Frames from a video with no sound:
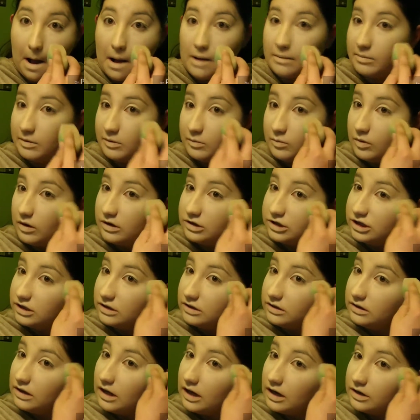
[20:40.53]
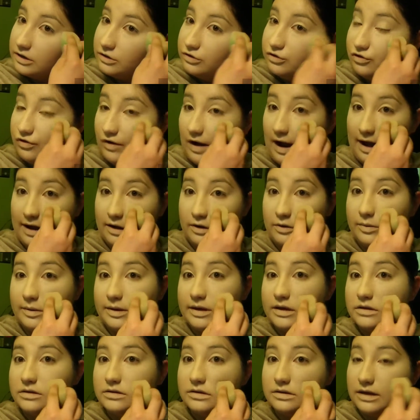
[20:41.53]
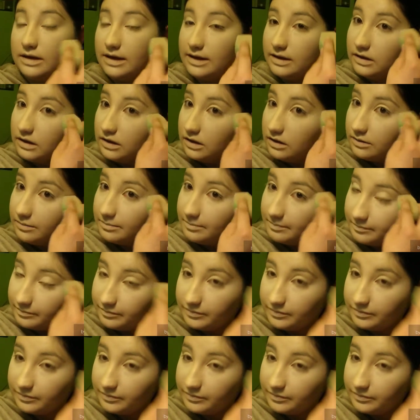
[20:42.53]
I've been watching a lot of drag queens lately,